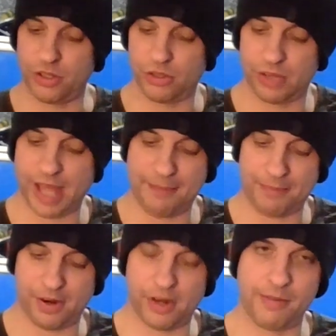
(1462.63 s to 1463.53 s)
So that
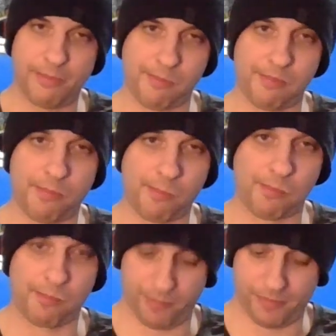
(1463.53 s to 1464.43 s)
part,
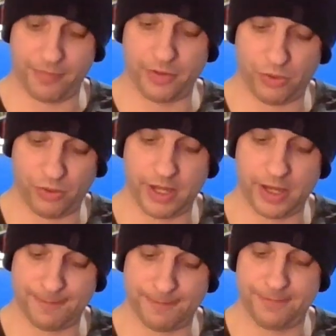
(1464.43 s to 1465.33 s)
the
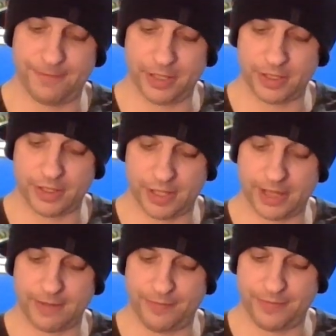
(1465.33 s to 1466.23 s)
HOYA filter
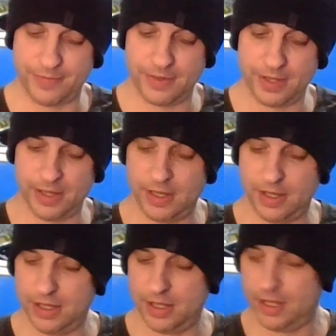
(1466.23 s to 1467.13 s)
thing,
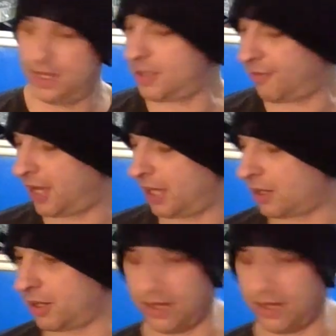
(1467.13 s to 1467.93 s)
is a failure.